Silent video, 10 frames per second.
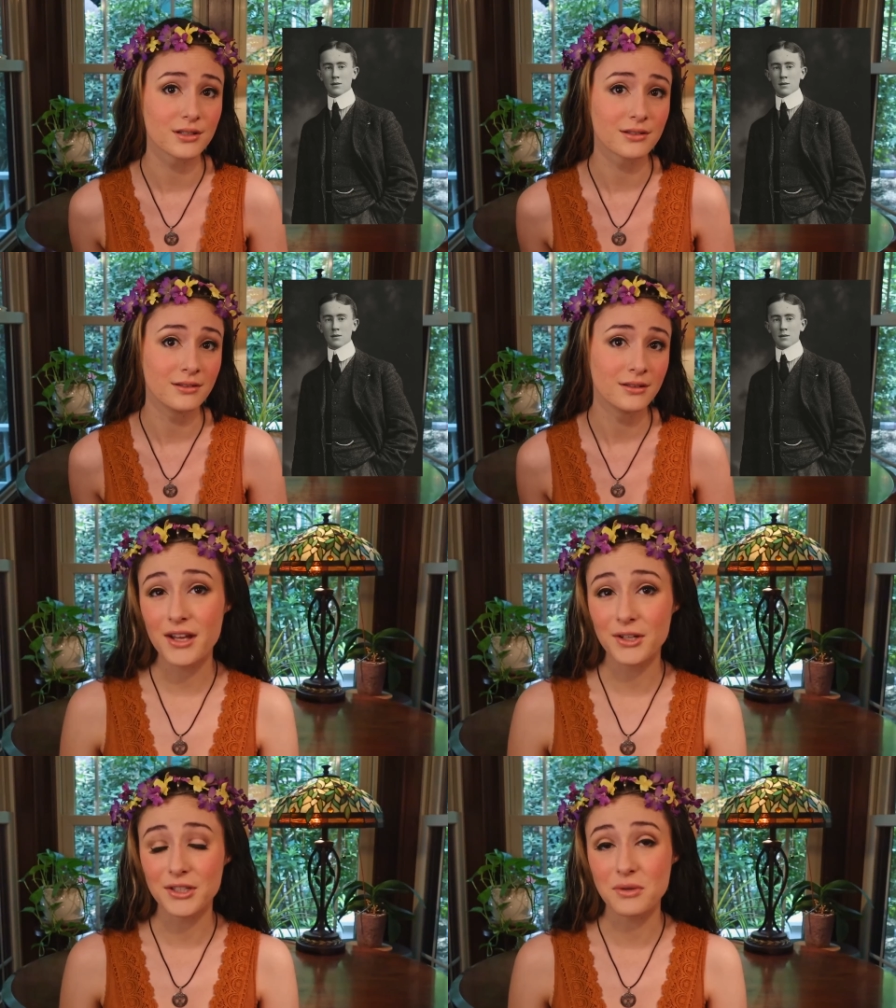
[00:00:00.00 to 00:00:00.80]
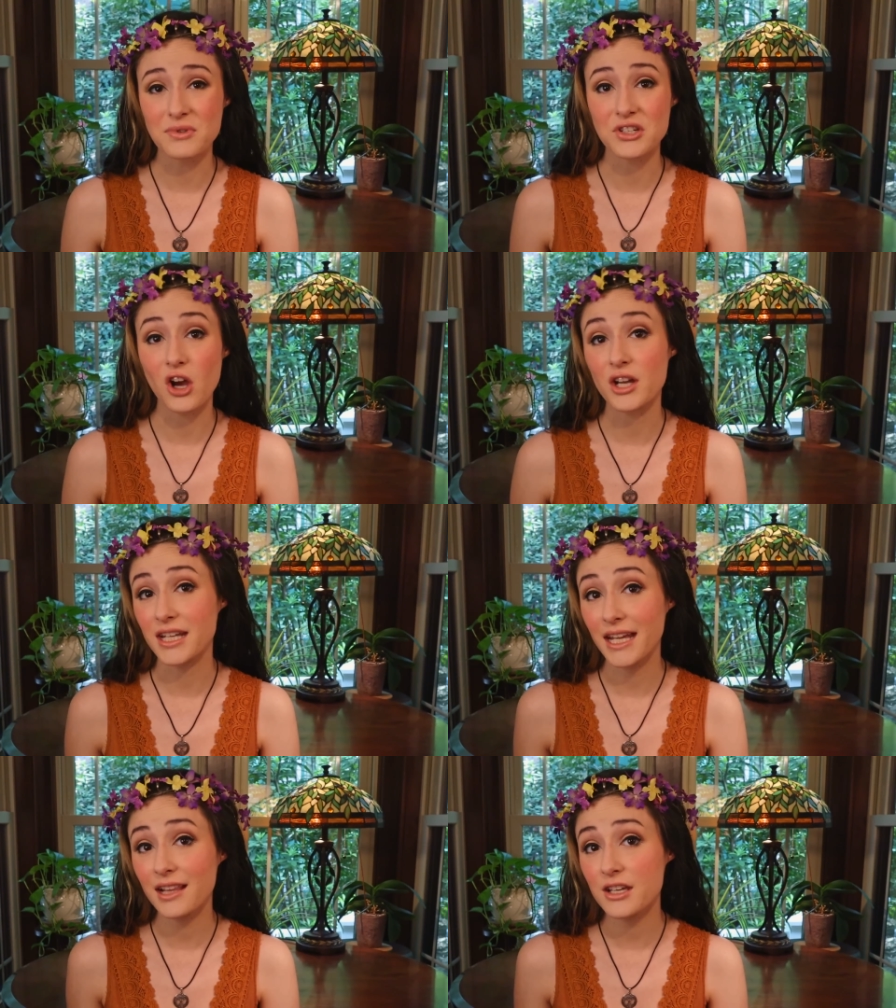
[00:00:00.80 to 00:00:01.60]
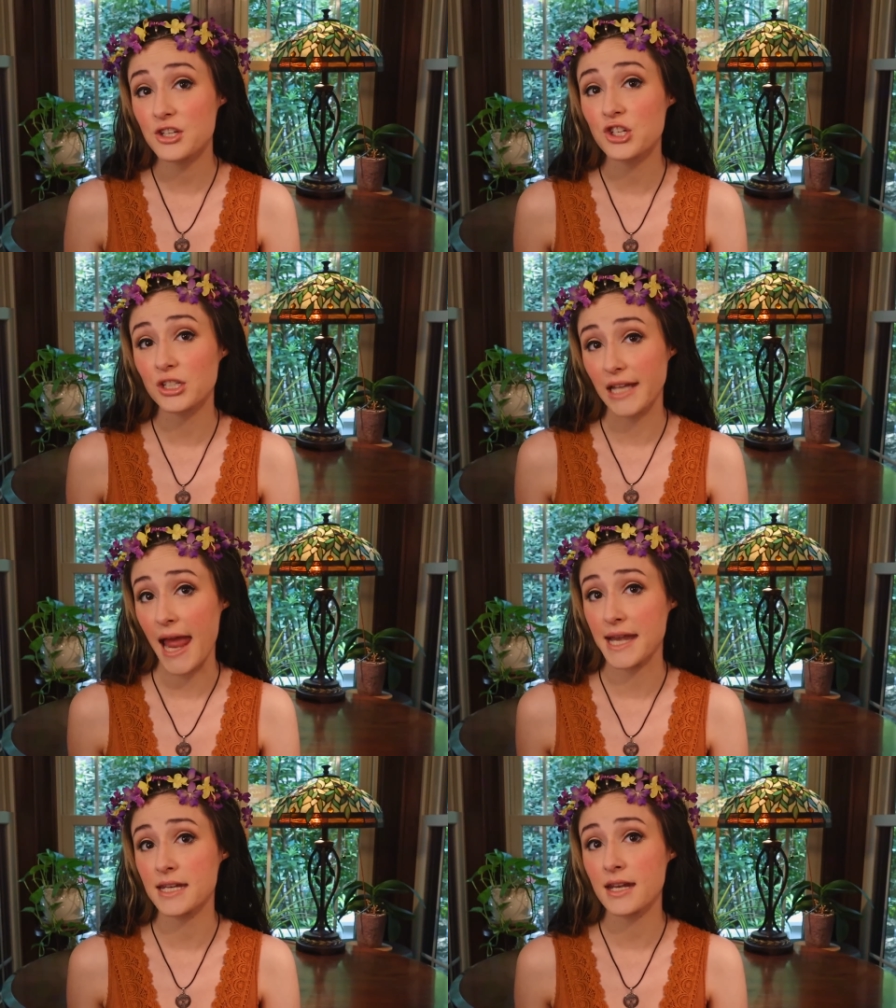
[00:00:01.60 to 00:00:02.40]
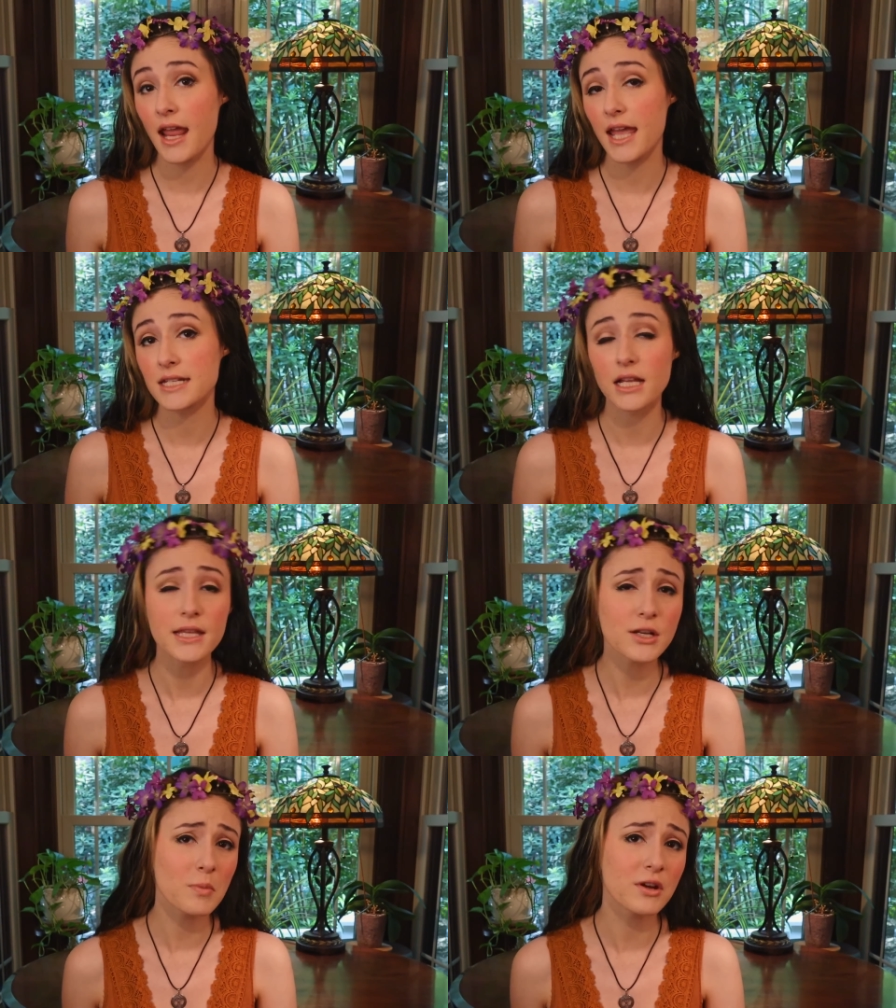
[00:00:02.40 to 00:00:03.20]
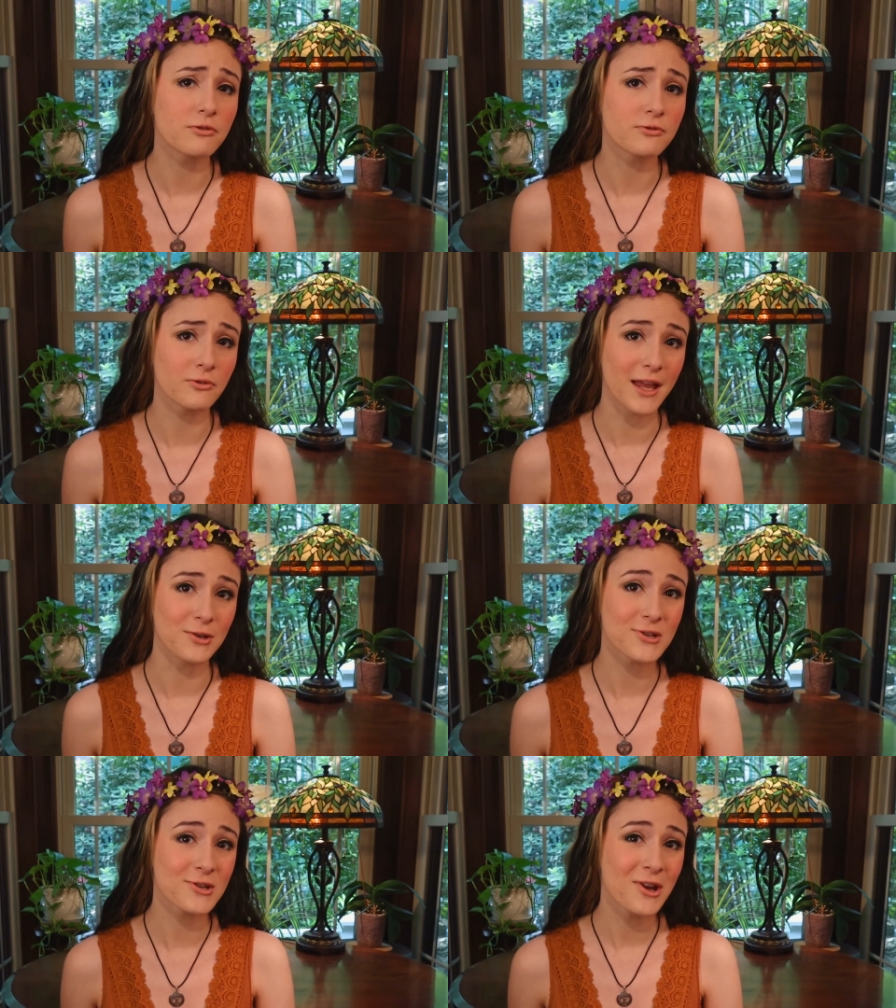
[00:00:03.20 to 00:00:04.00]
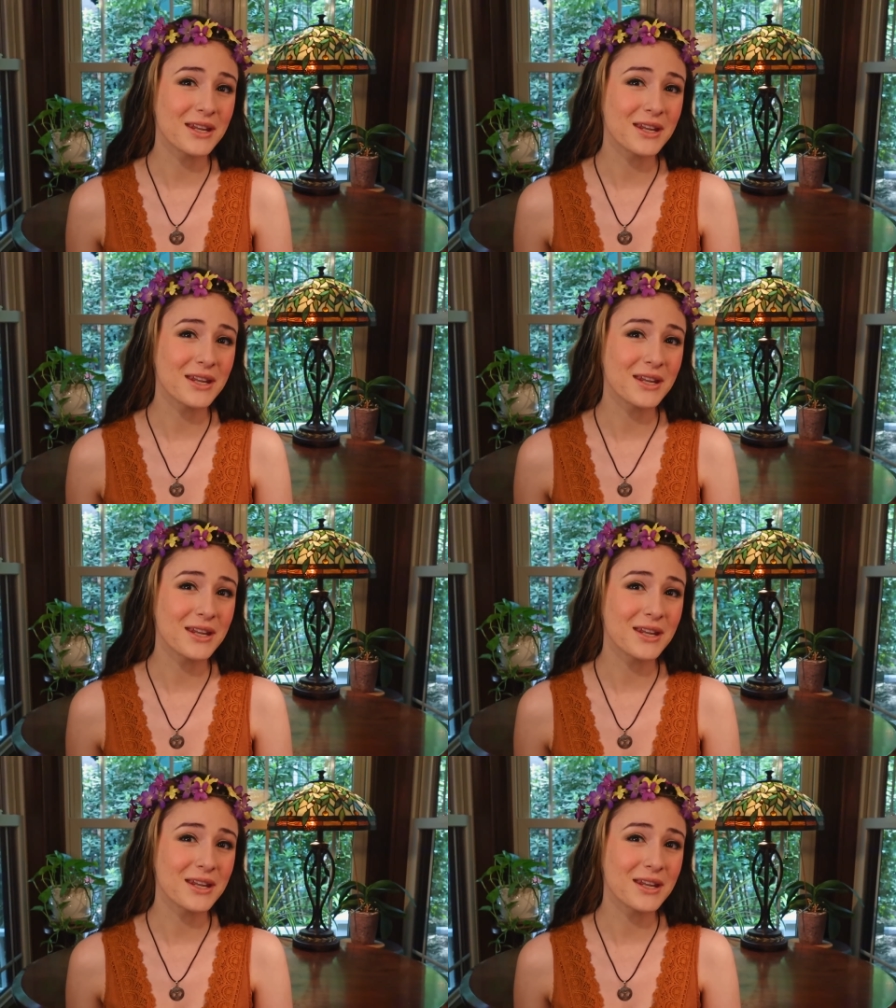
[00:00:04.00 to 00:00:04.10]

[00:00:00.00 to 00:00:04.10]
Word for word: As a child, he was taught English, Latin, and a little bit of French,